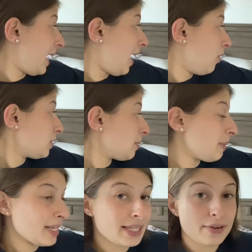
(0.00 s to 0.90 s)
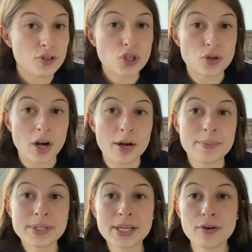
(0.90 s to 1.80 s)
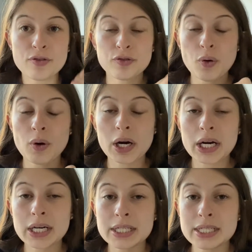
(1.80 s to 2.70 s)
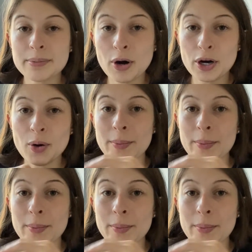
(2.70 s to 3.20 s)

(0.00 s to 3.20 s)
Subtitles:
out my set of scrubs for tomorrow.